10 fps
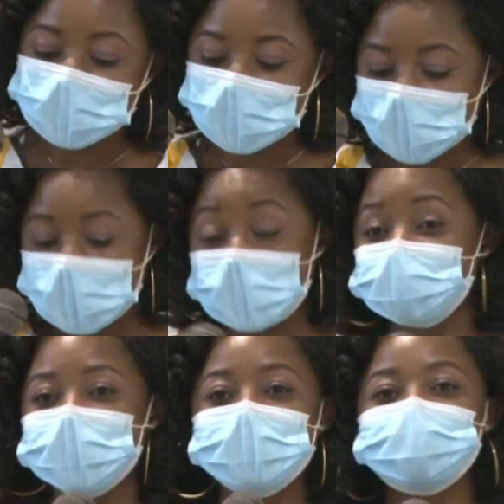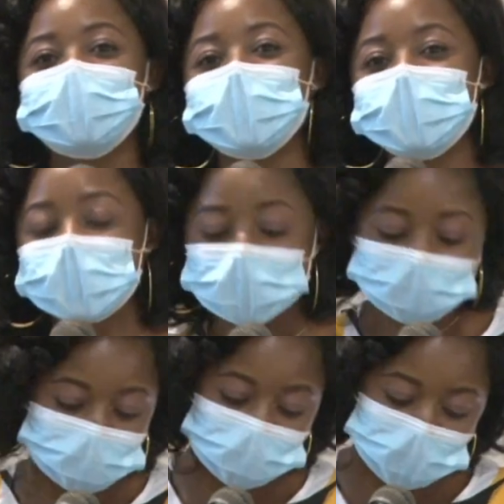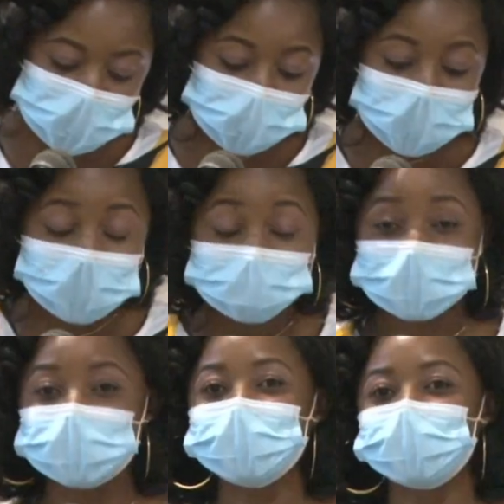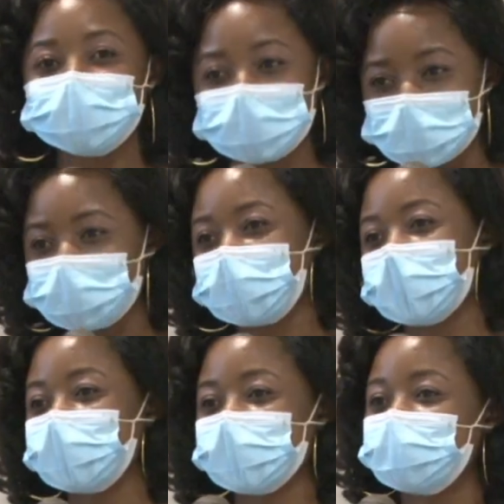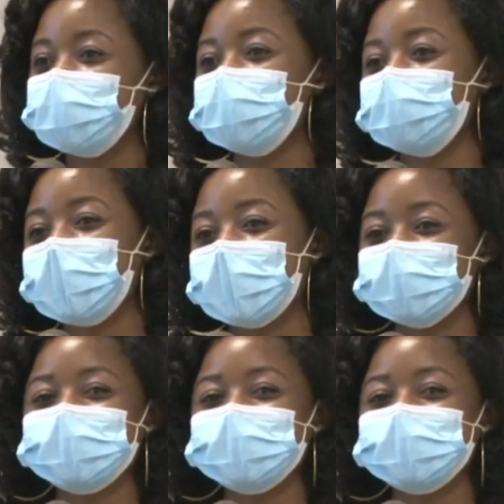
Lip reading: I believe with this, we will have a lot of questions to ask.